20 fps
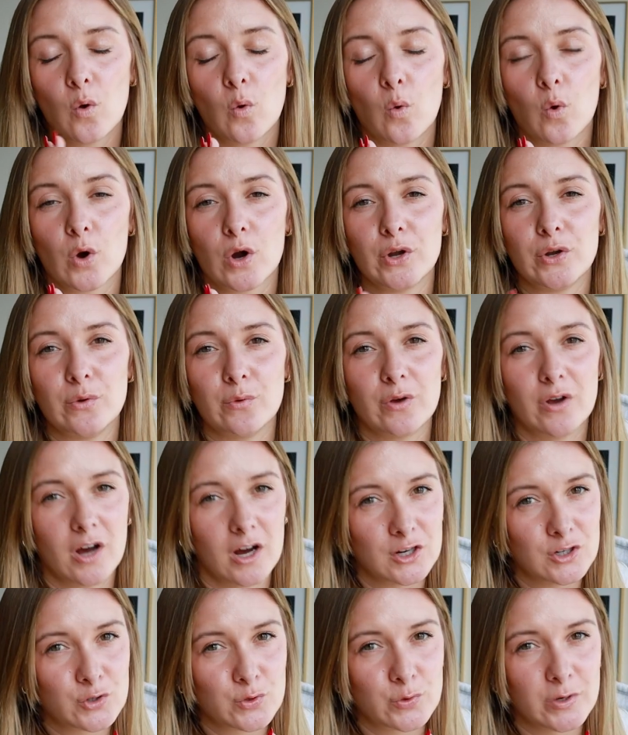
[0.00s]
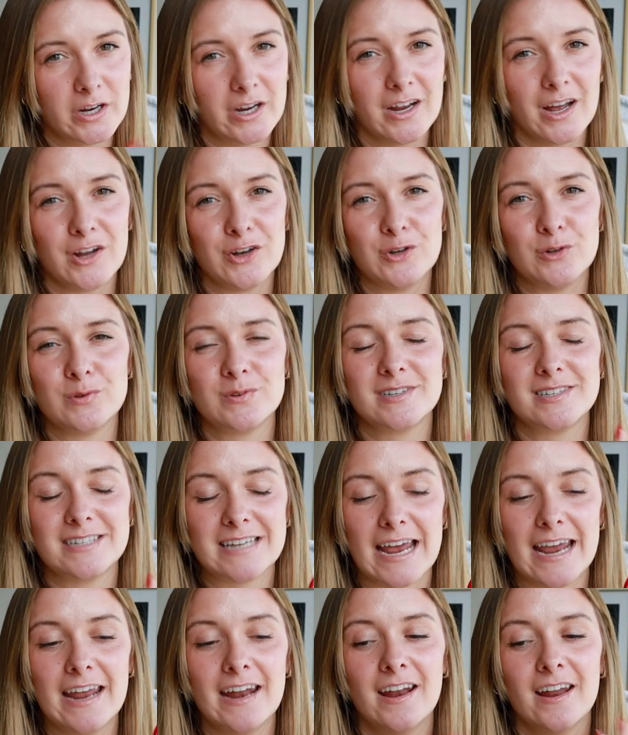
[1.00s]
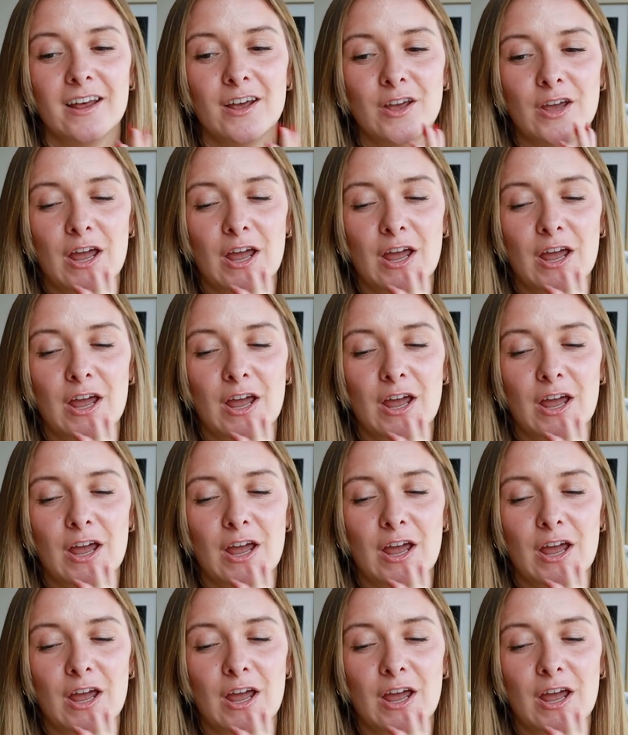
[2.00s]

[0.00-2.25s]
or a new country, a new state,